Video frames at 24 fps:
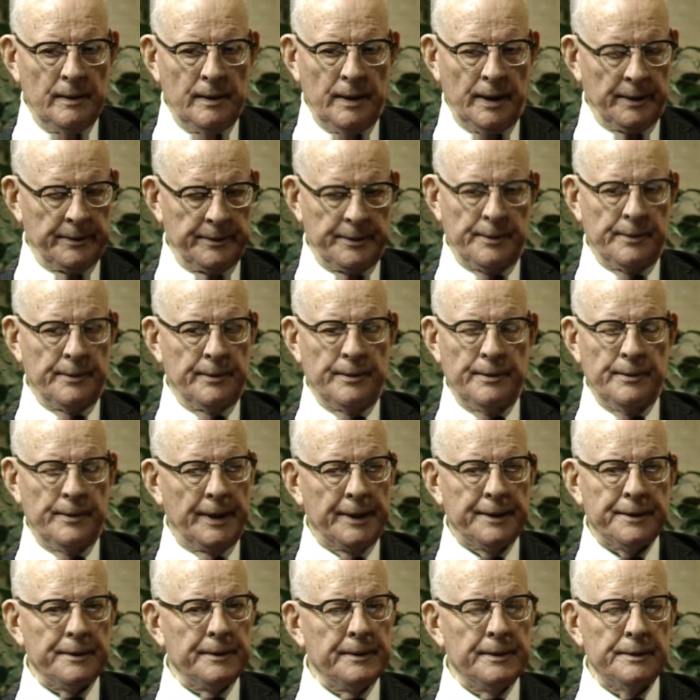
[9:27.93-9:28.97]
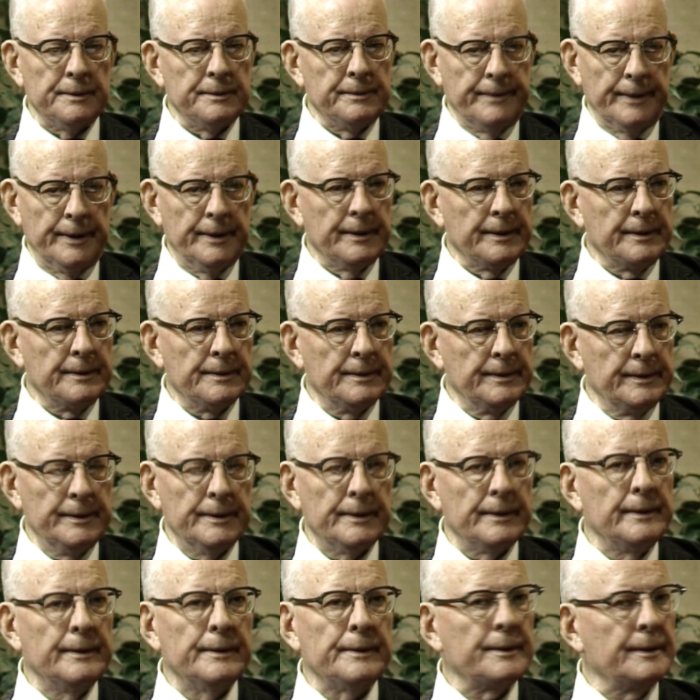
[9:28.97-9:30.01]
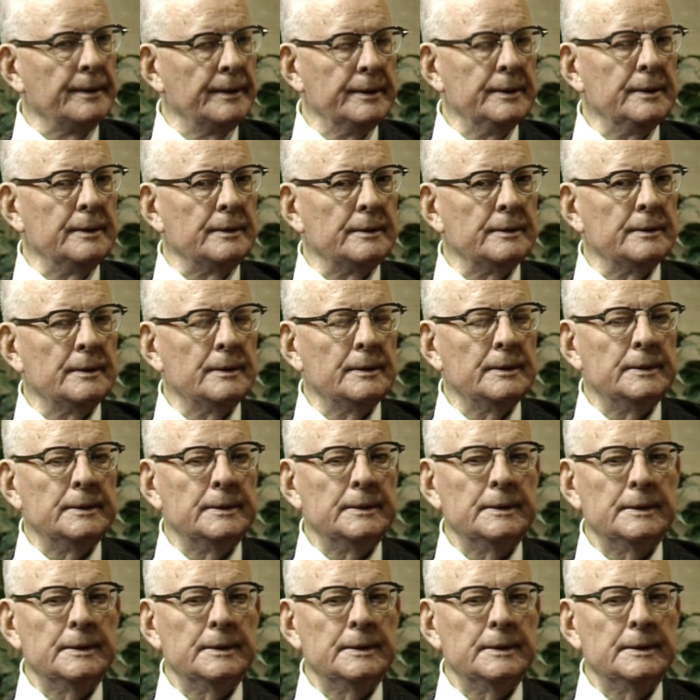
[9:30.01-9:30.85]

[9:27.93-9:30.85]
And the record is very clear and clean